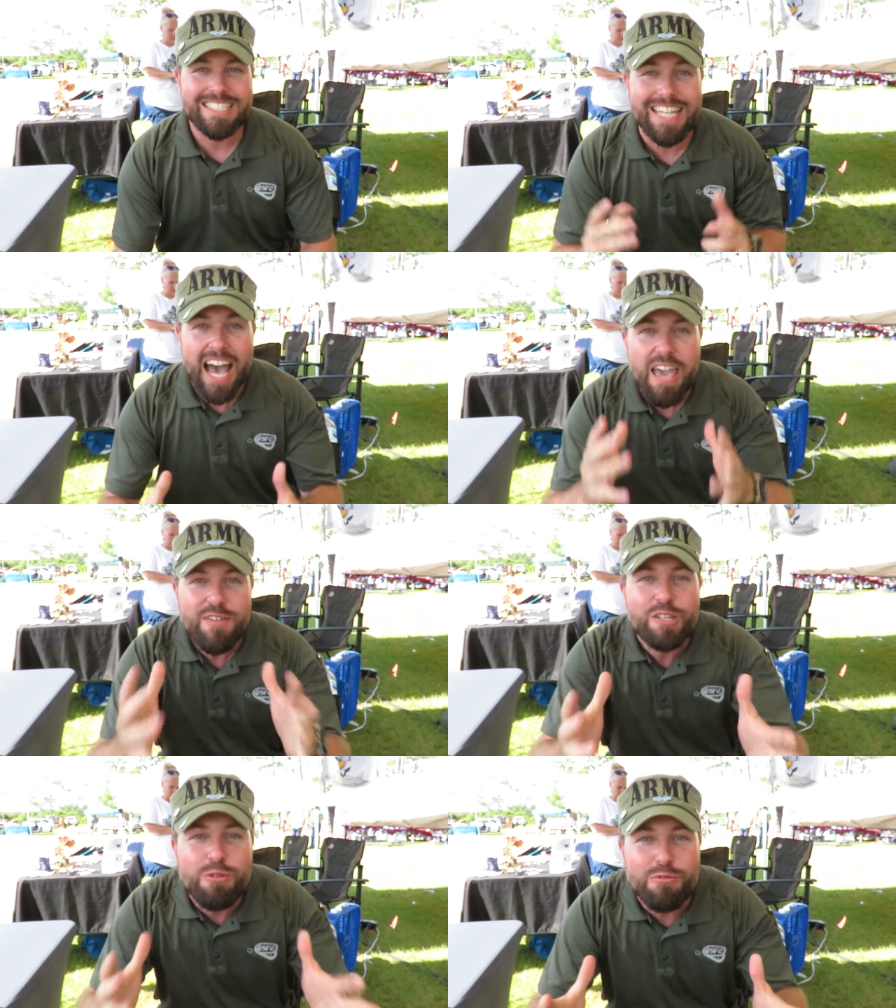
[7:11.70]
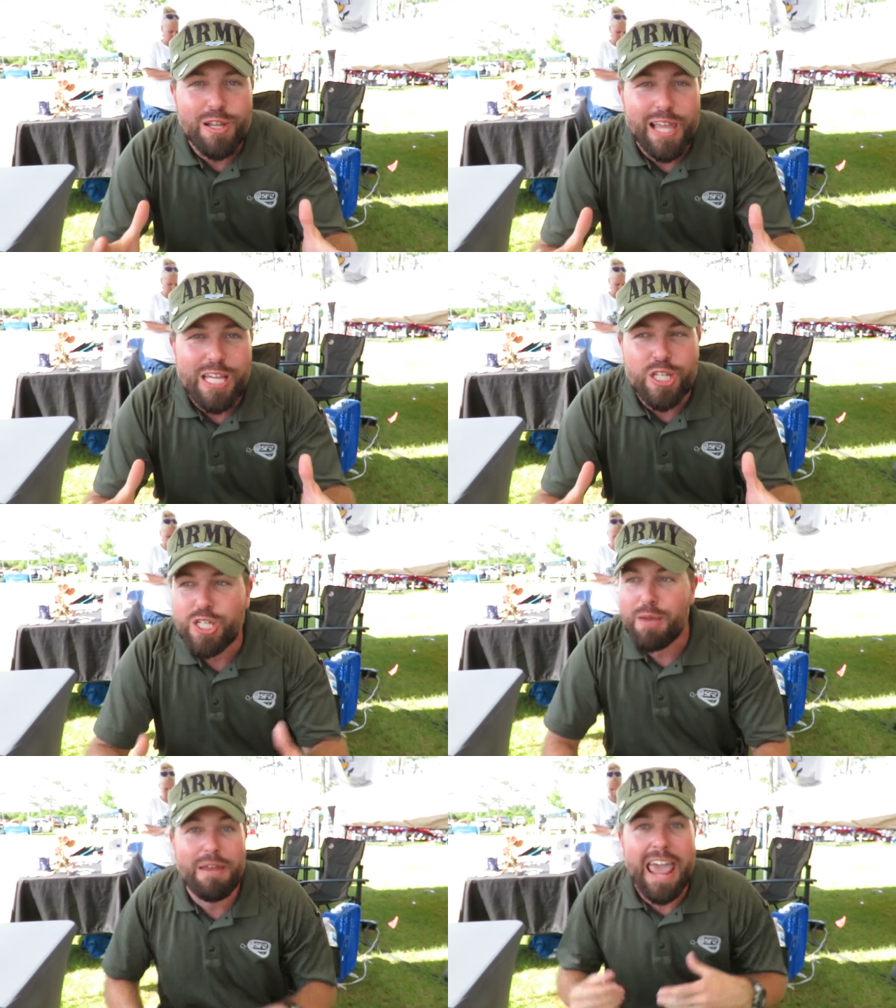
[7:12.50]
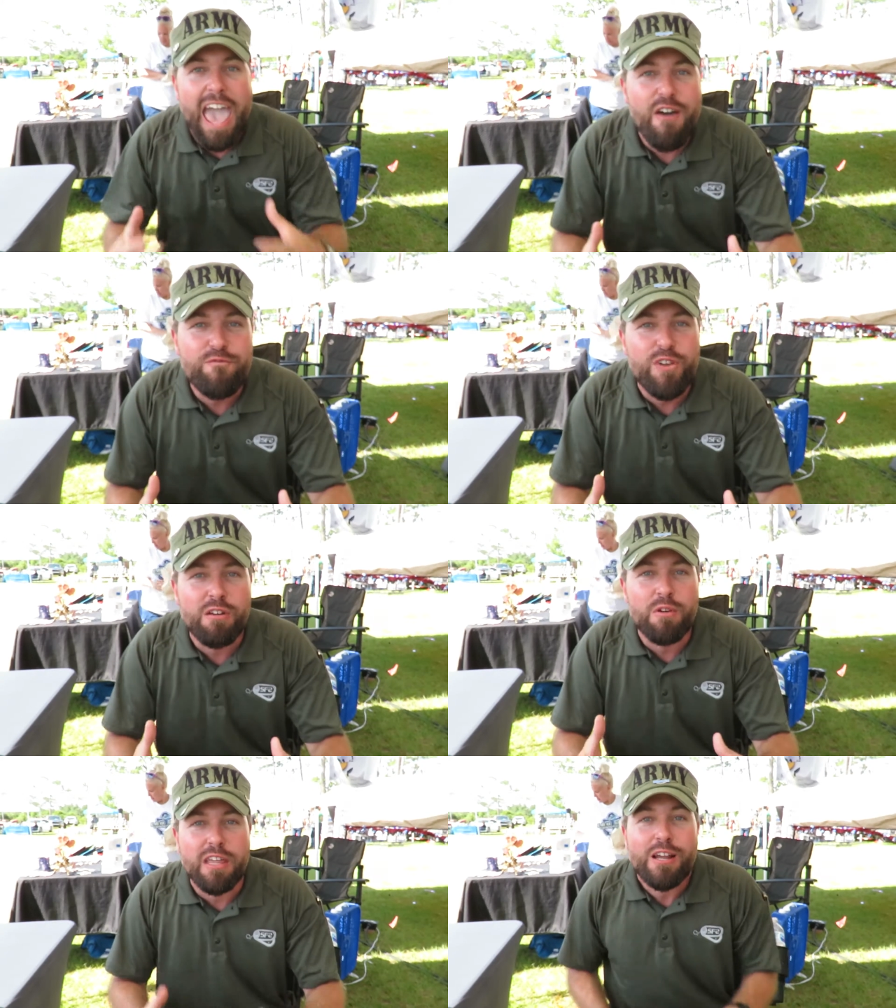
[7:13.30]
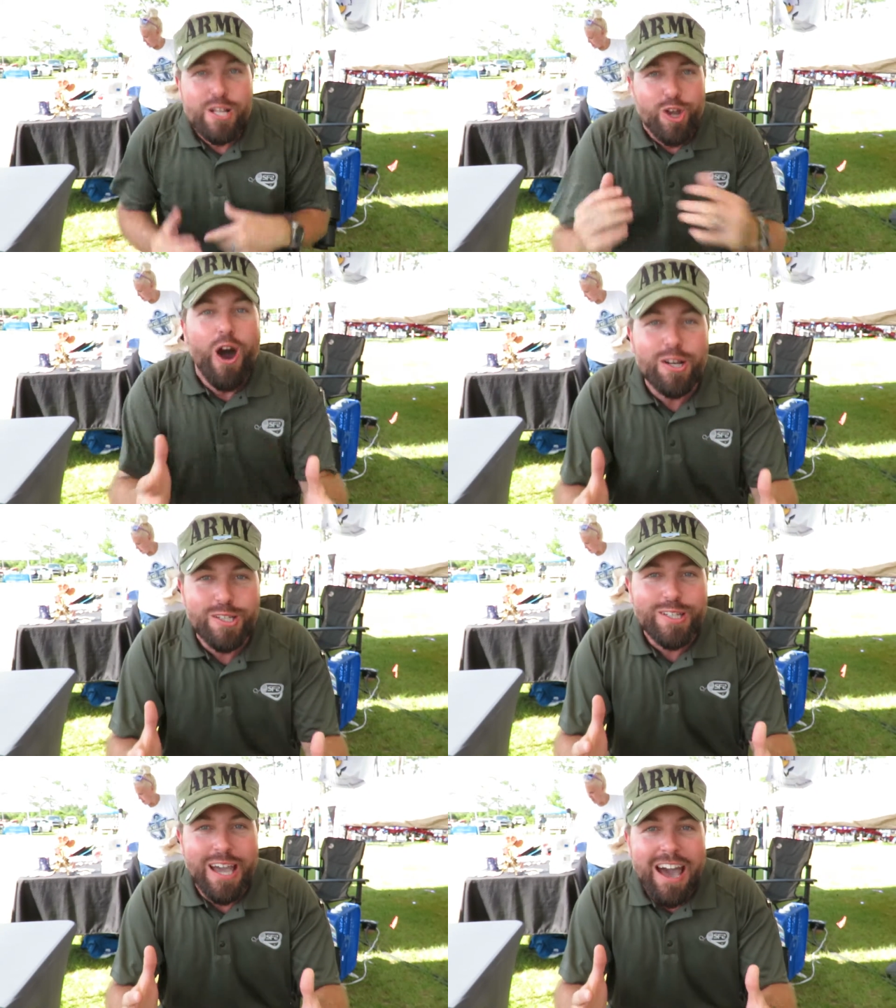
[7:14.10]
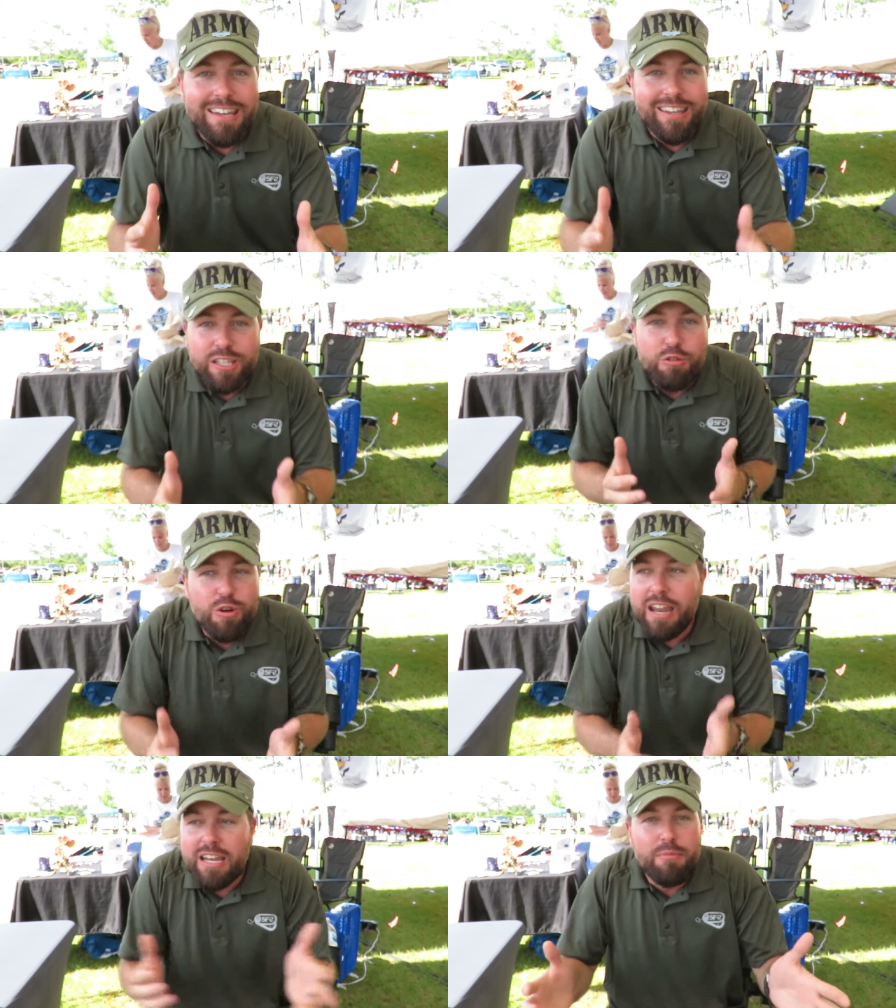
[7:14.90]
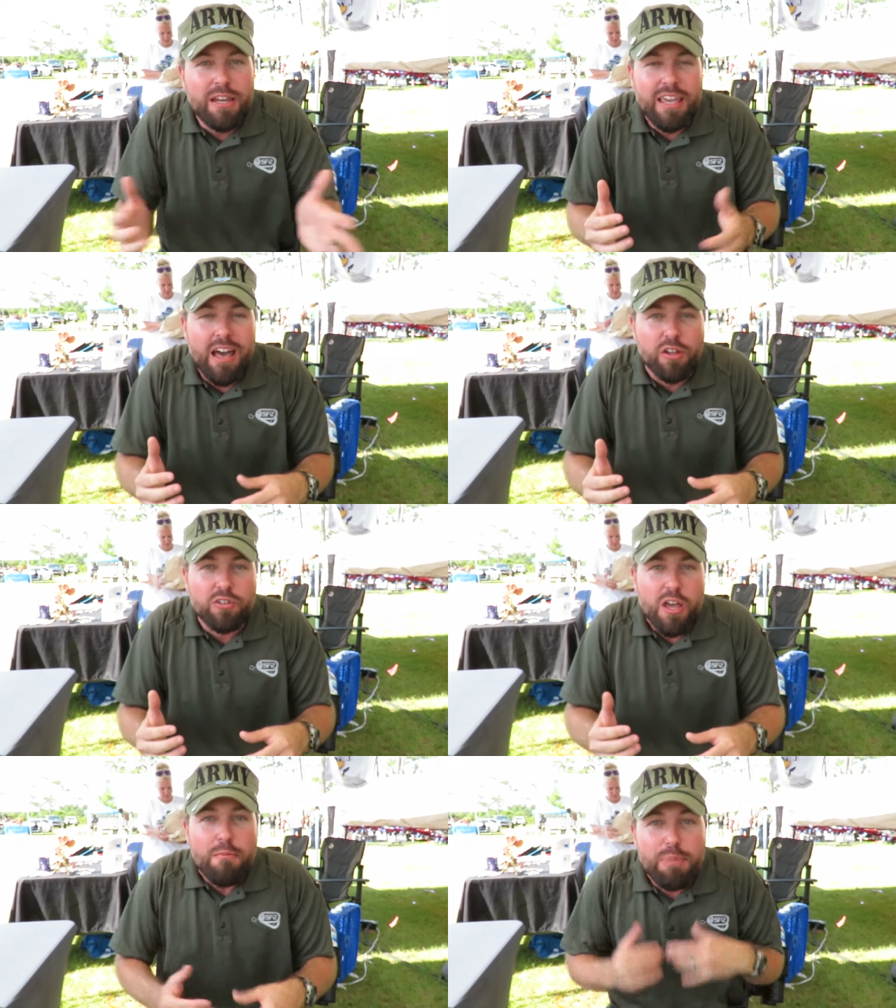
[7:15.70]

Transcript: dive into a relationship and have fun with it. Talk to God like you would anybody else.